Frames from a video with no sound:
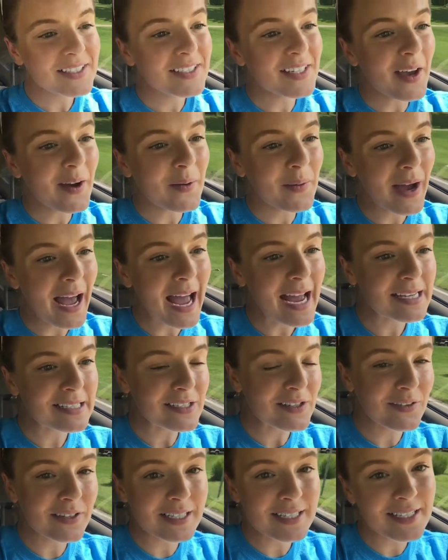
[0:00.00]
So
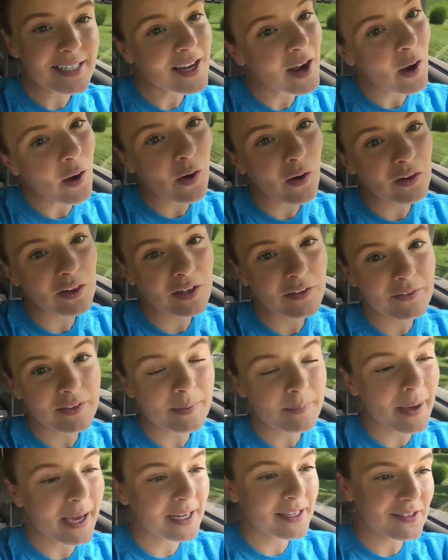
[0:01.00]
as you can see, all of
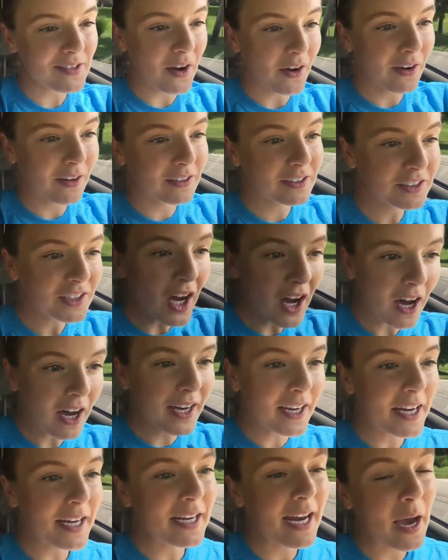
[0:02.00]
the bags are
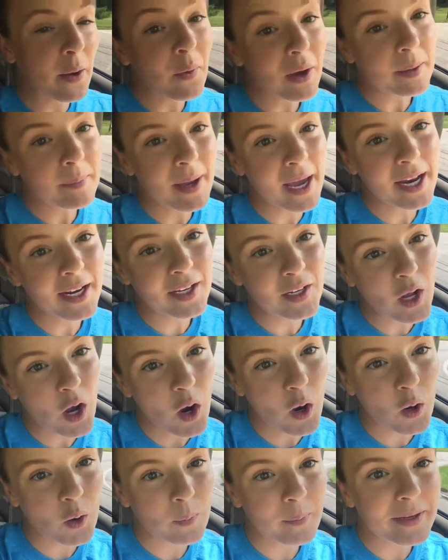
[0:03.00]
gone, and now I'm headed
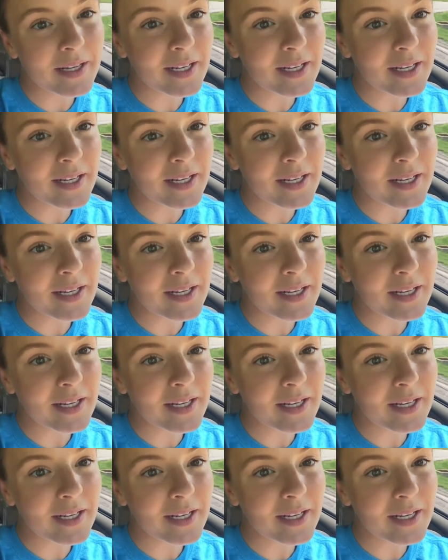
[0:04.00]
home.